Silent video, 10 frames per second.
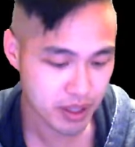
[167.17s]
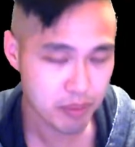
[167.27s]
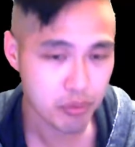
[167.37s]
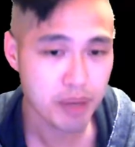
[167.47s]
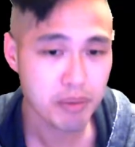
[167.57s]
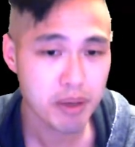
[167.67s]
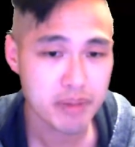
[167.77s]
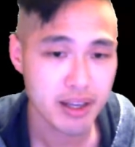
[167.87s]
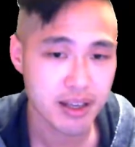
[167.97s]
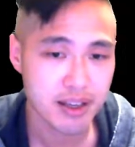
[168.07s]
premium
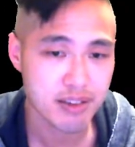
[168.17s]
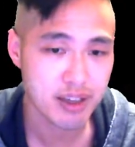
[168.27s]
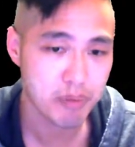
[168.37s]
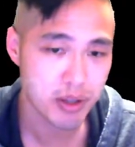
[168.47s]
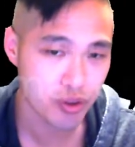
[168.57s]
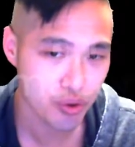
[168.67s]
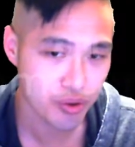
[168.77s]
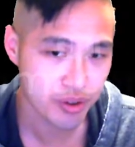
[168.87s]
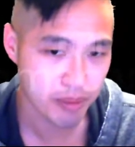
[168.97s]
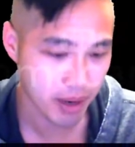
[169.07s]
tickets can be
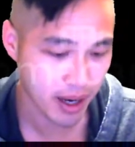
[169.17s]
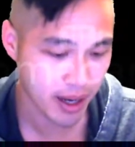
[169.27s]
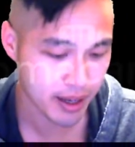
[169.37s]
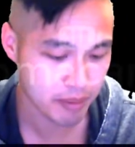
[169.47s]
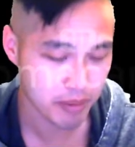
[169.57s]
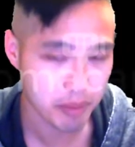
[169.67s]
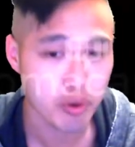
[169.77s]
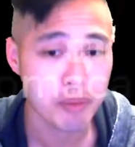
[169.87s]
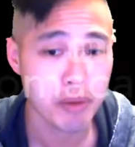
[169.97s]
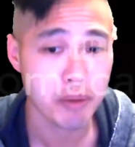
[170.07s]
used to buy a
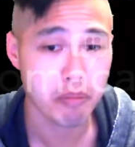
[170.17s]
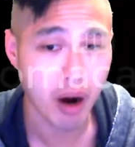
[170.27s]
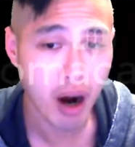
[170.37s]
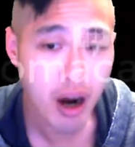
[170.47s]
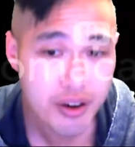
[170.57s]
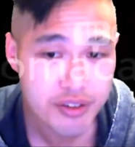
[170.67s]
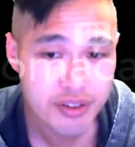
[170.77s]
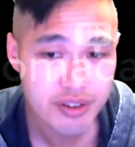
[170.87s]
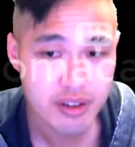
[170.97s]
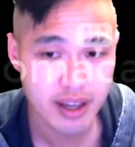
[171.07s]
premium
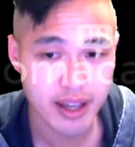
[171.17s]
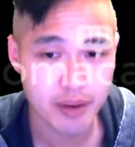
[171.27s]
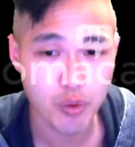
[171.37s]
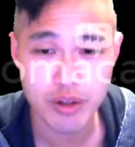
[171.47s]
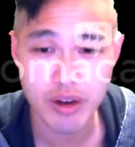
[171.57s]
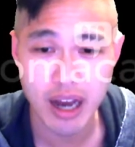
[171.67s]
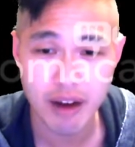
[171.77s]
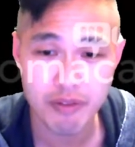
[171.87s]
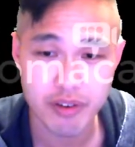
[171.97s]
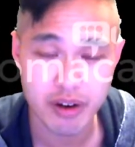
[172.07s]
box, and when you
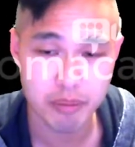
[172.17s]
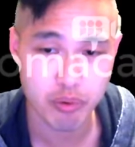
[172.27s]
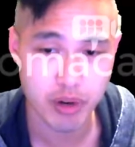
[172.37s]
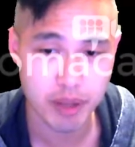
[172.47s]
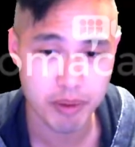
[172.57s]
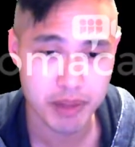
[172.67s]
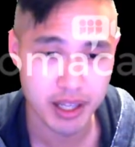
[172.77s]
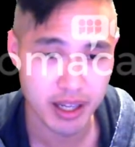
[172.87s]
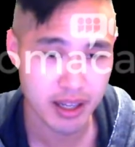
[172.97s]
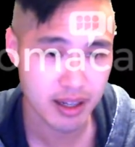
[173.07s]
have a premium
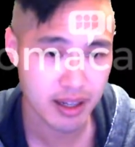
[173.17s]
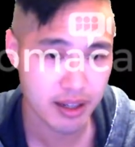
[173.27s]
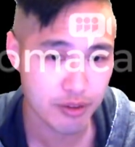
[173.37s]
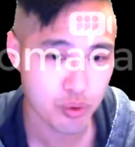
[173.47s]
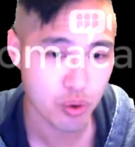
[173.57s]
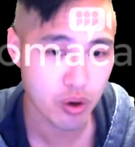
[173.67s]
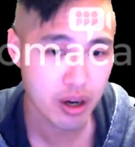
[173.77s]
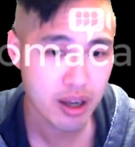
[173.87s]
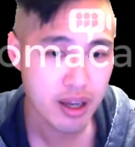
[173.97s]
ticket in the store,